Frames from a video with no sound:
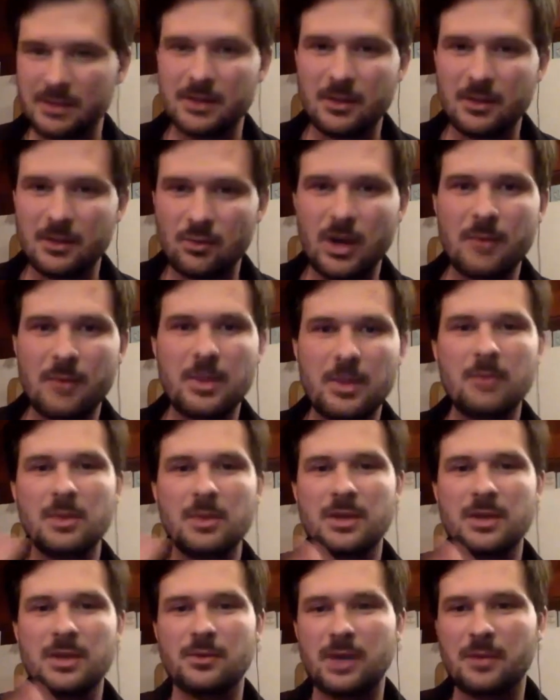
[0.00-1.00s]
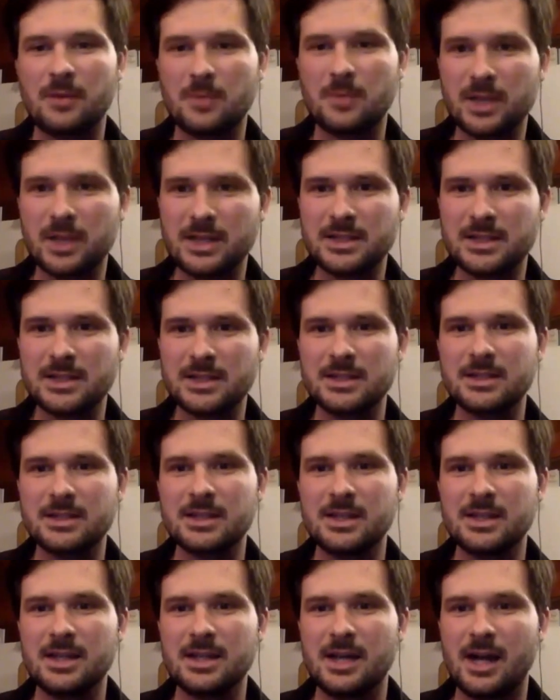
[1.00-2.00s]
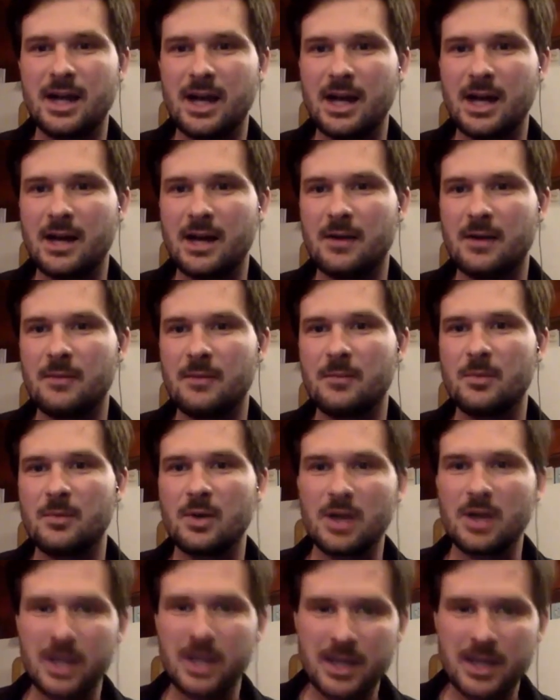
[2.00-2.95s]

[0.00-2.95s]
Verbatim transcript: the right people in the right places um,